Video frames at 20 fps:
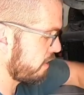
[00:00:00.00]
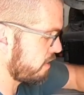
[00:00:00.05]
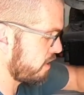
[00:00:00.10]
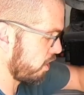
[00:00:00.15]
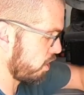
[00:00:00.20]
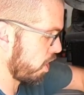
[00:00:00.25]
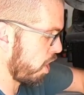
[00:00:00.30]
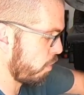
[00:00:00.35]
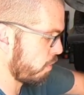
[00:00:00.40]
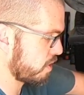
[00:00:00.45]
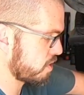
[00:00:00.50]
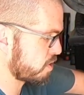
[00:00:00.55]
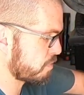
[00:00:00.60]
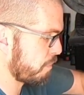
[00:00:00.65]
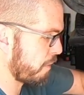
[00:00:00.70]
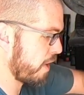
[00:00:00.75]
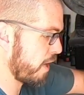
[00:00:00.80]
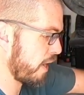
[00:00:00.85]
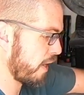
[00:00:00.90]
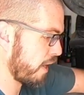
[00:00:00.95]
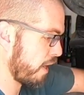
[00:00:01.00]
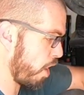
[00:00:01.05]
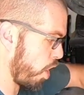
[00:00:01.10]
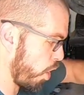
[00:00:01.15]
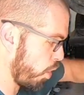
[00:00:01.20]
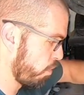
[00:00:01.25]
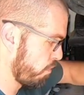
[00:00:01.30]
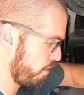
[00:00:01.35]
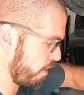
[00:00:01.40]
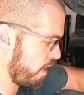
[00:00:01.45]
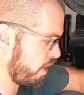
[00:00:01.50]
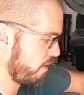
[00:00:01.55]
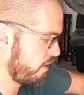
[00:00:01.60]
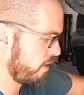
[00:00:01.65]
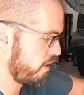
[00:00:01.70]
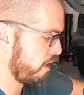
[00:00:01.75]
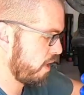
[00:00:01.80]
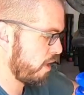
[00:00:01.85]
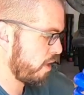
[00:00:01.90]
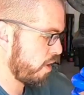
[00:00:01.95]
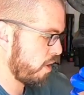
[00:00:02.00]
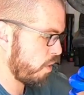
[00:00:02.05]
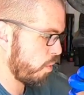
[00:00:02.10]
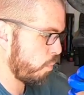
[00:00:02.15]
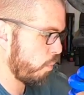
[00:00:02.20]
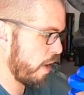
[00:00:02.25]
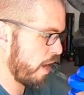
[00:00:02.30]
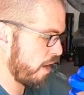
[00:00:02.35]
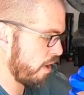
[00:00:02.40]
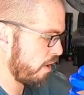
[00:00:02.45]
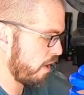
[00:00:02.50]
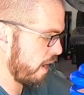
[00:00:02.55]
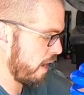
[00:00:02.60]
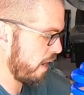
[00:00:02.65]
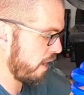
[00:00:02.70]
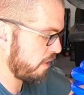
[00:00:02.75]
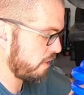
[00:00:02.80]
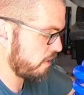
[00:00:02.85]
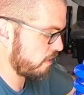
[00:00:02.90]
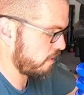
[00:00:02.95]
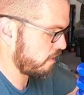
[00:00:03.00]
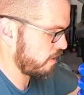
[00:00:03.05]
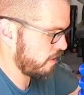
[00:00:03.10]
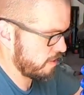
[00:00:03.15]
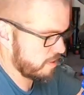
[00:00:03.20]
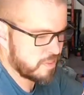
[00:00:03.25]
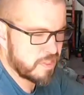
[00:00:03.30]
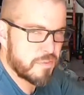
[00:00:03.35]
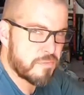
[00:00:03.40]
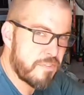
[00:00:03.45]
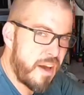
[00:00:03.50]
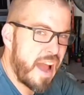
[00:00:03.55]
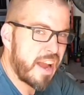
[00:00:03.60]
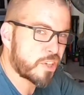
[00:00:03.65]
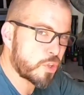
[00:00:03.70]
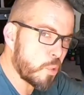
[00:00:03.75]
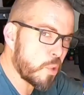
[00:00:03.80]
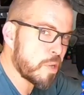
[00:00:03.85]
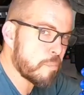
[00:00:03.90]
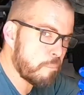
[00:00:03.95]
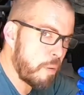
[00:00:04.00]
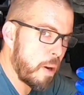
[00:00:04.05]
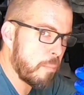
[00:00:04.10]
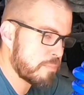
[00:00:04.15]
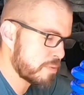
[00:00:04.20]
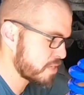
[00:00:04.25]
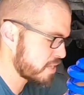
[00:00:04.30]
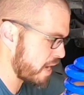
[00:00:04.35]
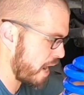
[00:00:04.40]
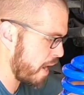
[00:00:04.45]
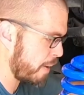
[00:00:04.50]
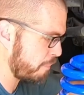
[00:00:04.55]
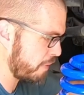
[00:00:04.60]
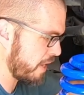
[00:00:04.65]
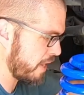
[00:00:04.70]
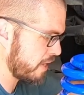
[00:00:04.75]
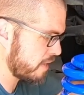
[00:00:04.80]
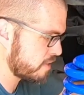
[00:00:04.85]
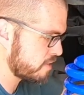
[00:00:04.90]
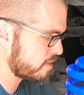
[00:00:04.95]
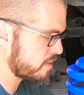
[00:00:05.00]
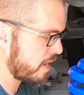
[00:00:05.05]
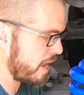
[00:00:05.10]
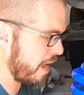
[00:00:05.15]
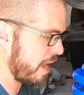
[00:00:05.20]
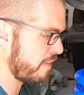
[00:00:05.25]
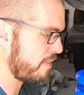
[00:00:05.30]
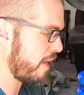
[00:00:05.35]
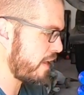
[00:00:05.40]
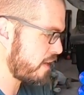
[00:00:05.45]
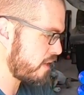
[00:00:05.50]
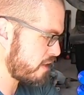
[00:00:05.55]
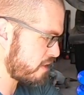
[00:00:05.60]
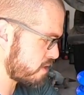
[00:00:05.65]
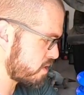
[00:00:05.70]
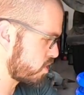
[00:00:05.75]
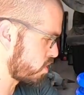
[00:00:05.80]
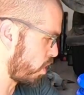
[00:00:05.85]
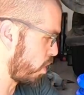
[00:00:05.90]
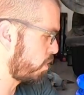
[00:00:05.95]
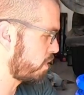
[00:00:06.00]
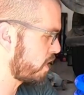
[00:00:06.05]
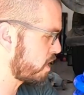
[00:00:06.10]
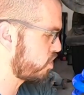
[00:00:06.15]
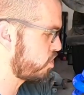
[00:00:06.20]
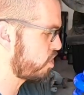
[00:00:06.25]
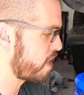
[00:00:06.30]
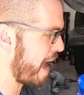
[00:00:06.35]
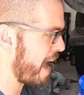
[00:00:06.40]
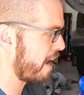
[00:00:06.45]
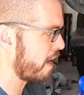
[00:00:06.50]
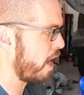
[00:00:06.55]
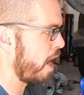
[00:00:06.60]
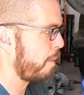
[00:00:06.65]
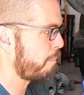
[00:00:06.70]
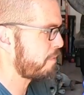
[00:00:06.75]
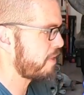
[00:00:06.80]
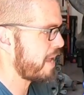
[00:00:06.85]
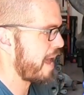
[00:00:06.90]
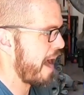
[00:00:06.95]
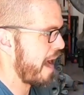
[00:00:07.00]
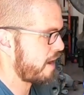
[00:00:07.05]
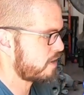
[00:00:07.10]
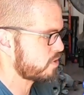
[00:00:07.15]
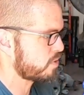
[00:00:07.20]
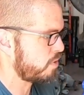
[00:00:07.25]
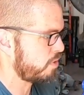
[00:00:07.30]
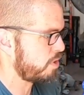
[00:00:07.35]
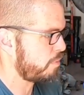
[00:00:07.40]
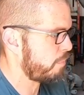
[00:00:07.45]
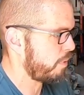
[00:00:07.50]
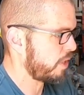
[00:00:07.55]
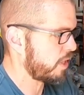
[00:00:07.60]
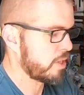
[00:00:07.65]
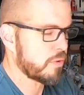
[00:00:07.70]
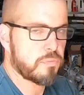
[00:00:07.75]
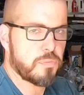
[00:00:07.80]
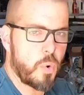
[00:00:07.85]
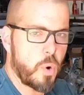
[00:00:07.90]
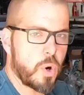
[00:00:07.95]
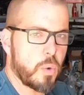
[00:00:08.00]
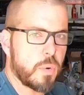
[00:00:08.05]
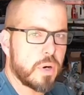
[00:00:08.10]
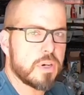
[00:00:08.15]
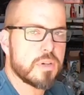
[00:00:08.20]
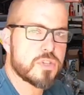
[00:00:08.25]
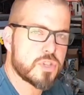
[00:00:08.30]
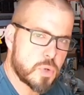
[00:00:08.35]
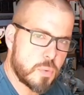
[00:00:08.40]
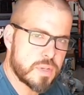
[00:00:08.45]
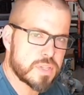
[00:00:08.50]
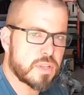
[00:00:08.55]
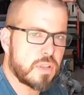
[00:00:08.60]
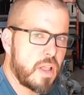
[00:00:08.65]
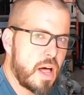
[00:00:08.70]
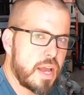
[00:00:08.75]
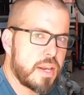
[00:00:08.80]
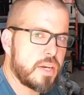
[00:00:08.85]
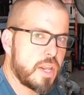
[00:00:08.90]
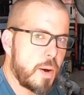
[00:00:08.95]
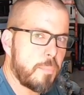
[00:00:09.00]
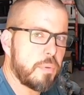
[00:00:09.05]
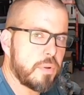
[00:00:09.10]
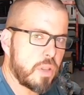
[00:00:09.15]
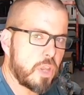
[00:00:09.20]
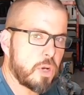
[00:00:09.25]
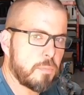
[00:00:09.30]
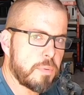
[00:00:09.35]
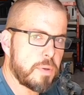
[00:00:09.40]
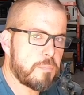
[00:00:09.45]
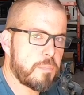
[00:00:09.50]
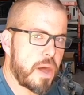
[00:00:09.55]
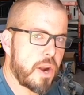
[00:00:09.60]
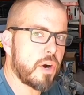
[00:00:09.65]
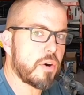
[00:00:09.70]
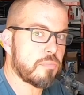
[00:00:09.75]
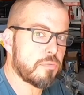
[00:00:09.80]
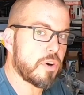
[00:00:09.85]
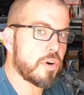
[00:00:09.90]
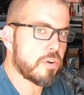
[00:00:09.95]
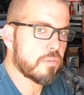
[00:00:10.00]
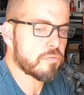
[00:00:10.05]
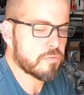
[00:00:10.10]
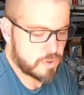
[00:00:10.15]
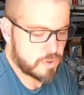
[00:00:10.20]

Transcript: the lower spring over where the factory bump stop is, and then slowly jack up the axle to bring it forward so it's lined up a little bit better for